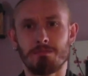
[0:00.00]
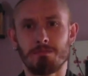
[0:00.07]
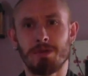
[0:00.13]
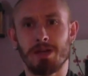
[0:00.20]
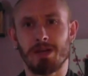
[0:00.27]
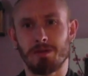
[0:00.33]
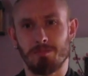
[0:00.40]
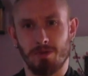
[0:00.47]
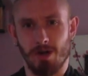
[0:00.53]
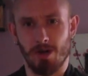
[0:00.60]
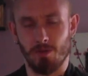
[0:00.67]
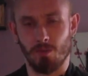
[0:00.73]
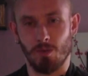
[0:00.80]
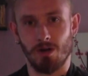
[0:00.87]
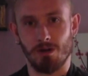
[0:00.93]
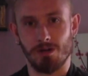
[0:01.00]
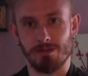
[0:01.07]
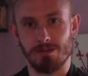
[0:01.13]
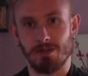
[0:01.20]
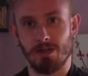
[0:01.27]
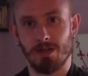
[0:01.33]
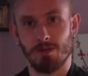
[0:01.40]
pink and brown
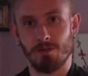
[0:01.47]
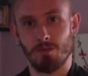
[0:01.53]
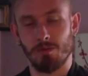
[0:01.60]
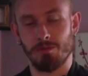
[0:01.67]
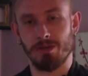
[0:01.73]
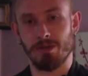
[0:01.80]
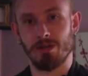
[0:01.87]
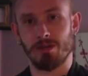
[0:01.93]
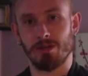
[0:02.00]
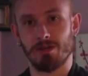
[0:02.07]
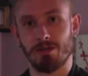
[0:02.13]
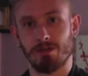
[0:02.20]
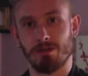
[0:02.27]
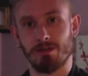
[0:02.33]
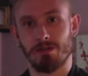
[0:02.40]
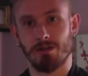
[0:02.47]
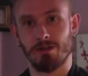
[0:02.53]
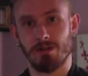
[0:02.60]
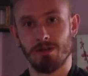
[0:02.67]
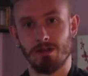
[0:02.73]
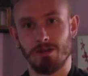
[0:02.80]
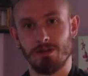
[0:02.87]
walls, and we'll be in
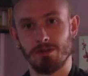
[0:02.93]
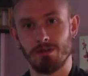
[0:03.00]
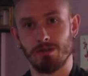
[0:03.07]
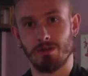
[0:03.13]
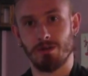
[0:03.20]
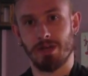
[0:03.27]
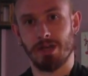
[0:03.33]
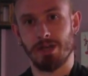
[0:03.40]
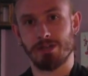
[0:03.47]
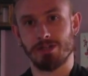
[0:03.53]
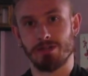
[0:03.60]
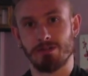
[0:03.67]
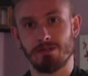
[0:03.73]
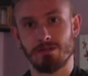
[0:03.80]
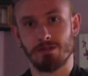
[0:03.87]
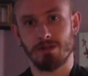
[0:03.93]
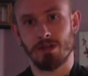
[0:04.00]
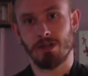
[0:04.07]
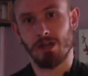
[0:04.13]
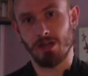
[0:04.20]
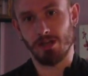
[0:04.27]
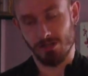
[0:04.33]
a new location
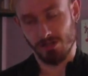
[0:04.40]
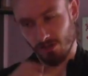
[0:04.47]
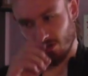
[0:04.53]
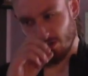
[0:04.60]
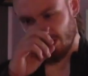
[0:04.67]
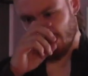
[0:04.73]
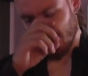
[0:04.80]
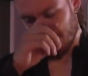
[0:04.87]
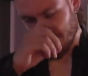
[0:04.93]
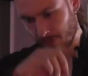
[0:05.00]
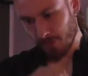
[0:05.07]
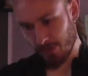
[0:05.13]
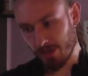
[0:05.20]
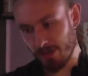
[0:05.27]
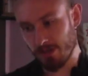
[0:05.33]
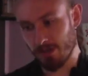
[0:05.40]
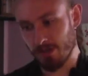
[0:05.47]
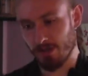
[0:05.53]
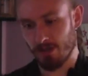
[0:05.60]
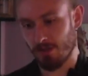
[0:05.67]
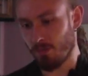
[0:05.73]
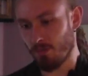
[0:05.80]
starting next week.
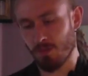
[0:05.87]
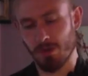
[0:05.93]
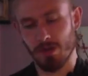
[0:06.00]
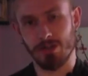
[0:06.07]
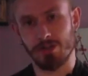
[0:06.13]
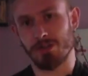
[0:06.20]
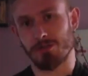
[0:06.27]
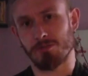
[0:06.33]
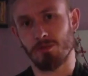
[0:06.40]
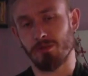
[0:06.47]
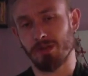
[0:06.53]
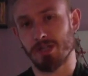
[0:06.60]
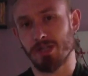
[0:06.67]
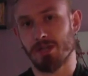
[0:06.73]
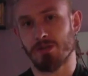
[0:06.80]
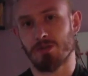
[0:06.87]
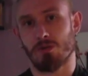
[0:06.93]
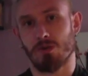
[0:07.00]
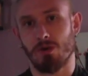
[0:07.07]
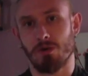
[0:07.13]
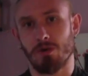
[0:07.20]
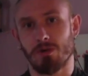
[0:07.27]
We're really just moving down the
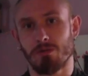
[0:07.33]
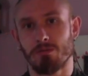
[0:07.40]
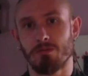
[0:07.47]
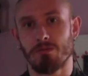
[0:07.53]
road,